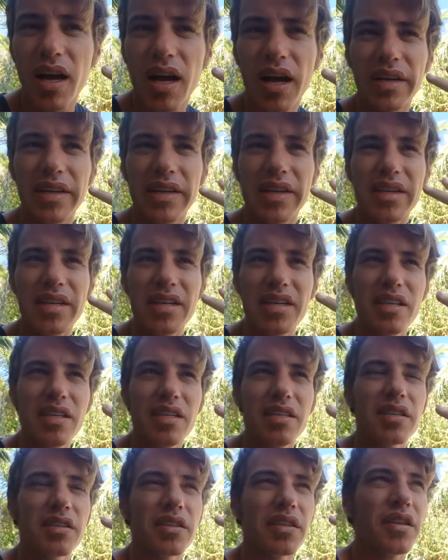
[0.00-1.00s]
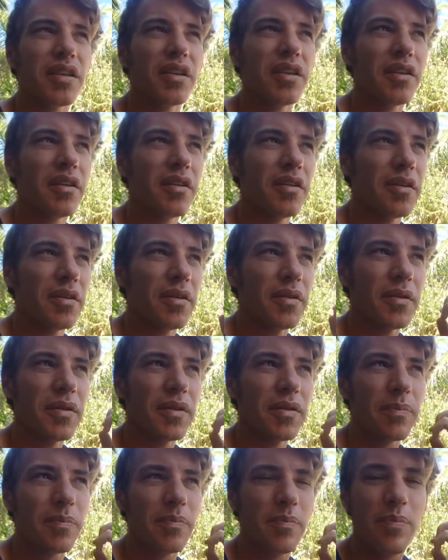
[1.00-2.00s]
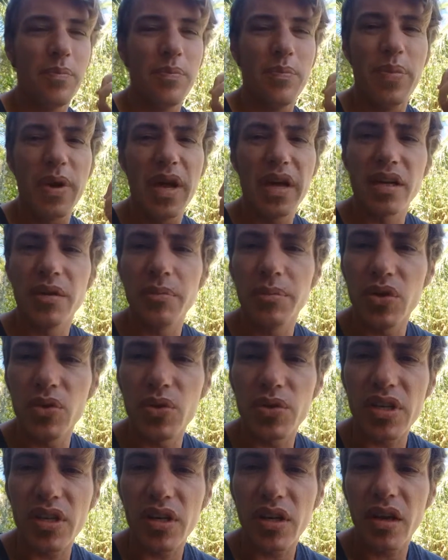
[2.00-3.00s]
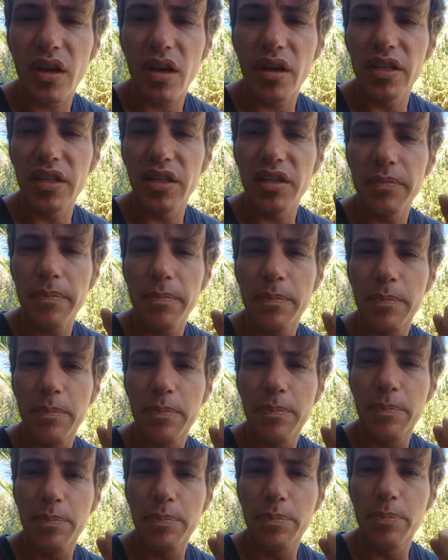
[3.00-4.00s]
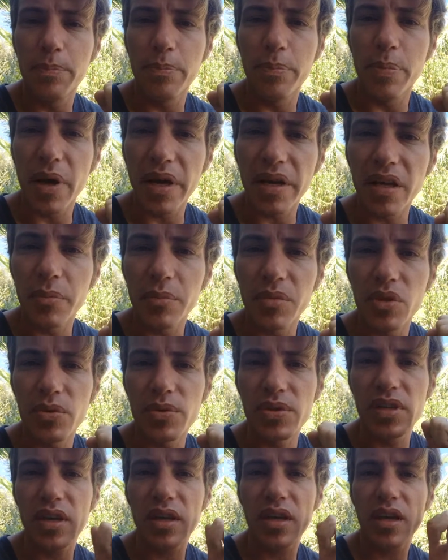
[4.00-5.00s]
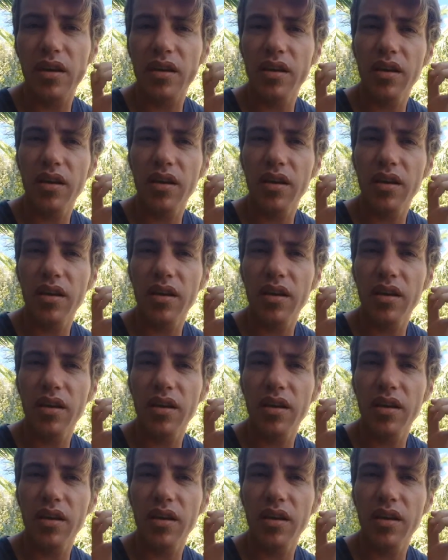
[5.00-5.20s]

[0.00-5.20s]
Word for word: I need better music. I need bigger music.